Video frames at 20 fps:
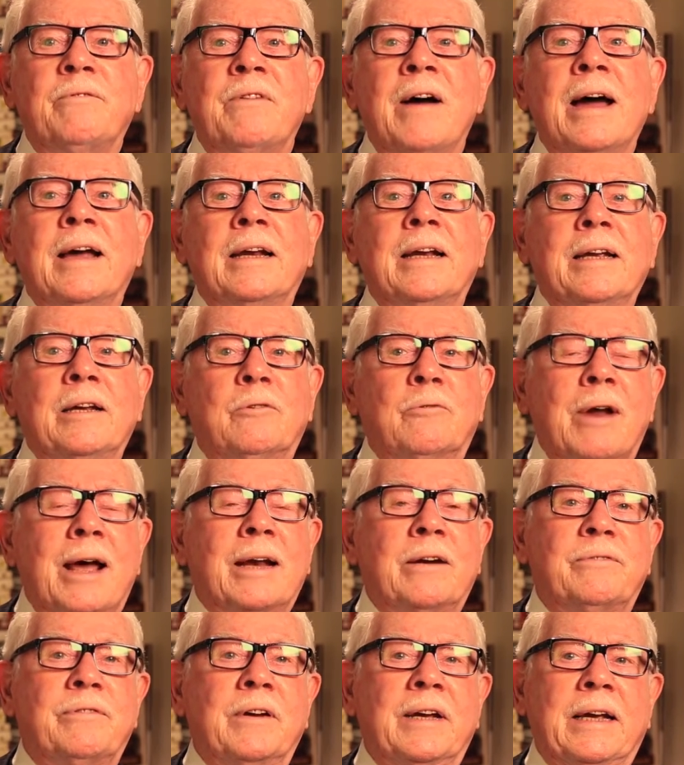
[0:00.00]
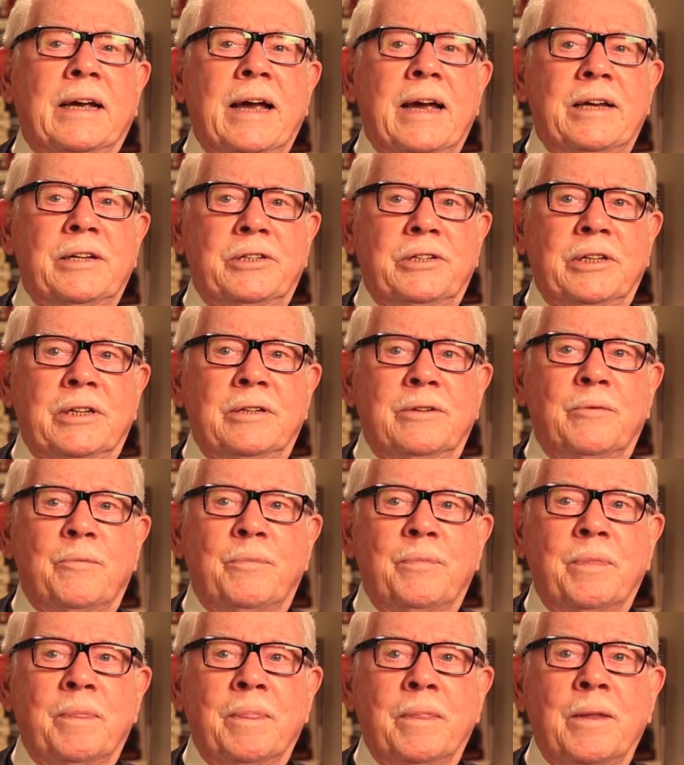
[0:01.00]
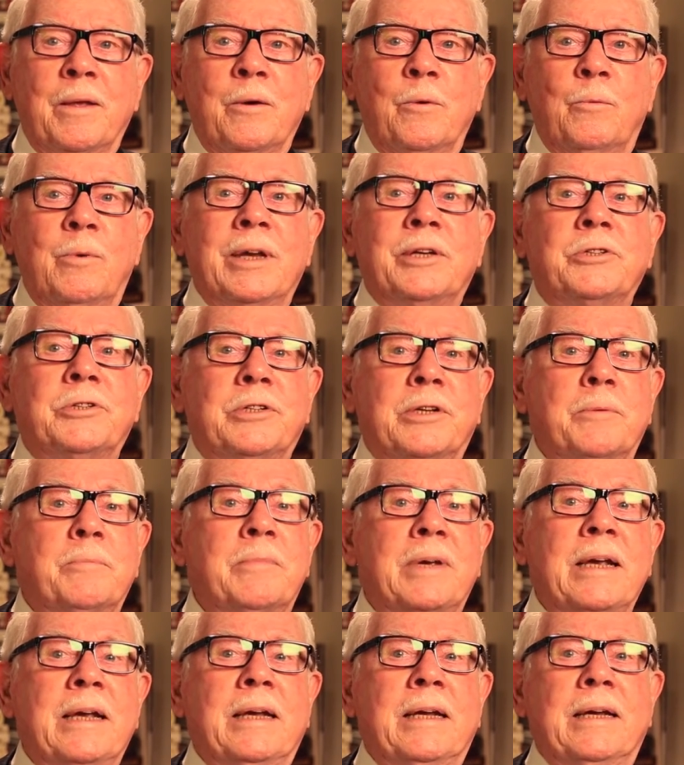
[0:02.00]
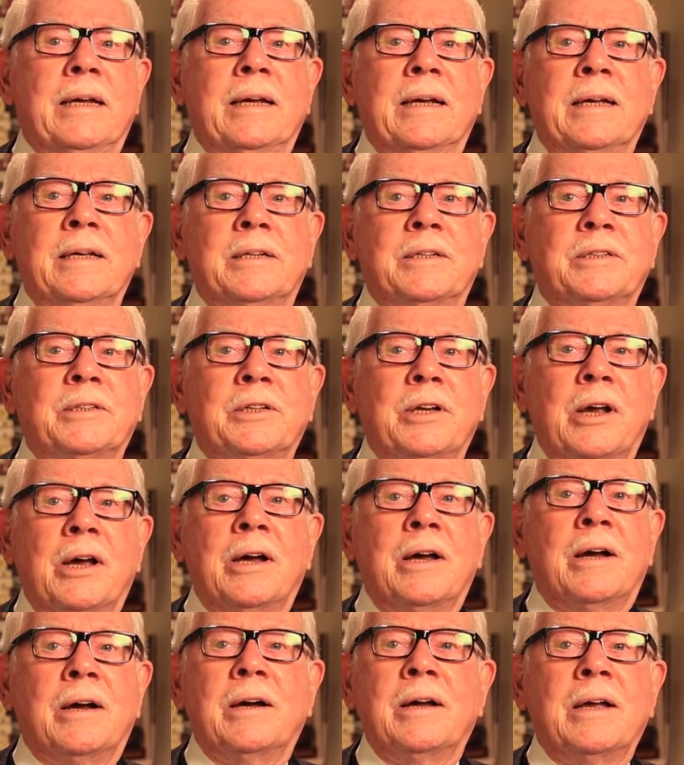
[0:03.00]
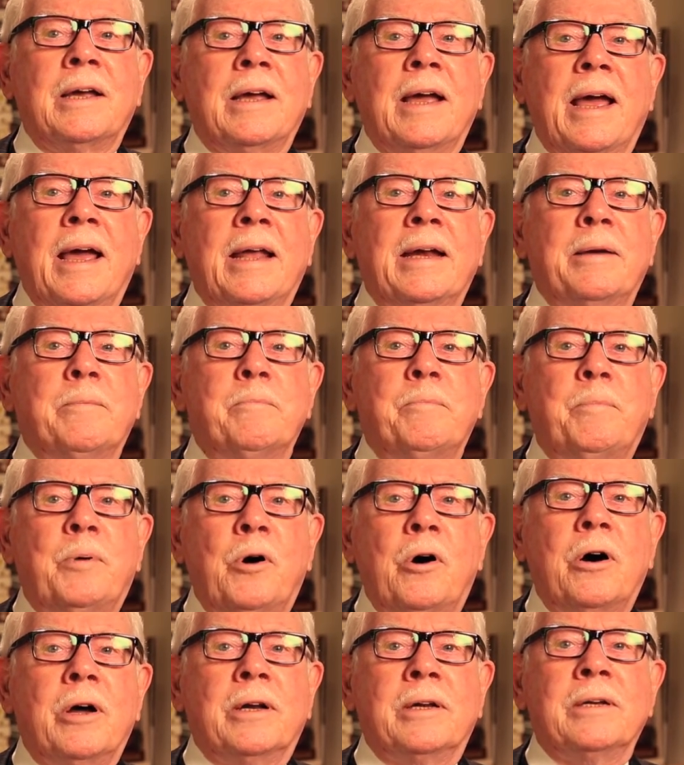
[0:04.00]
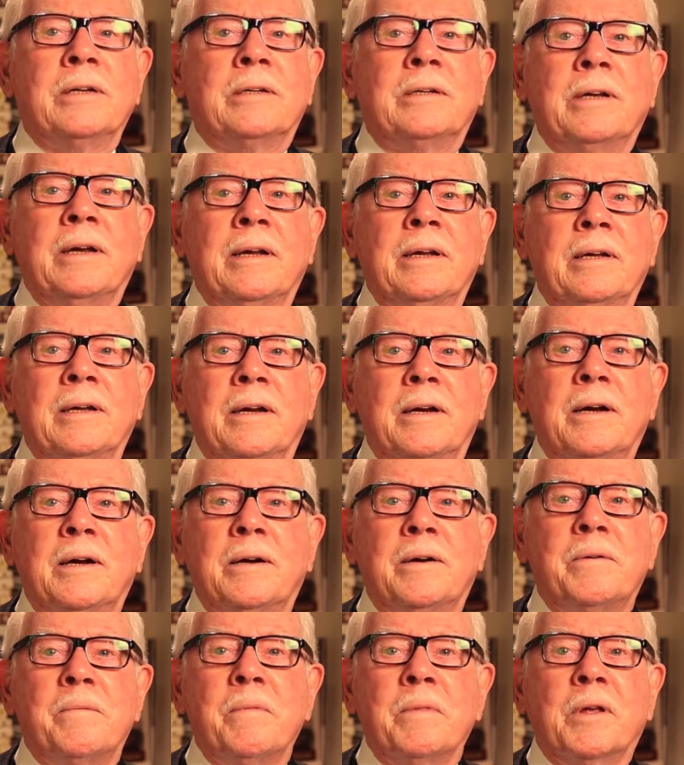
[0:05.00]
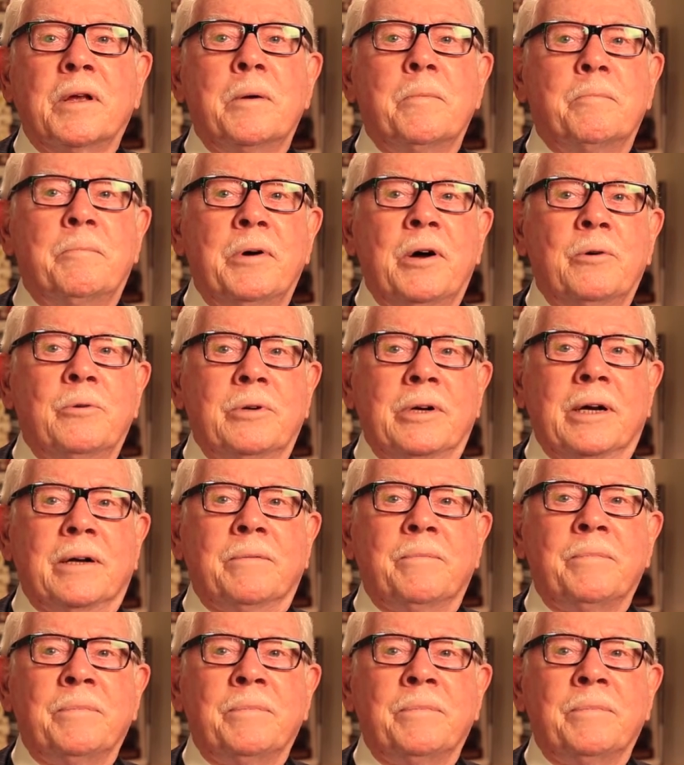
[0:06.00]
finally, gratification, which to me is an important component.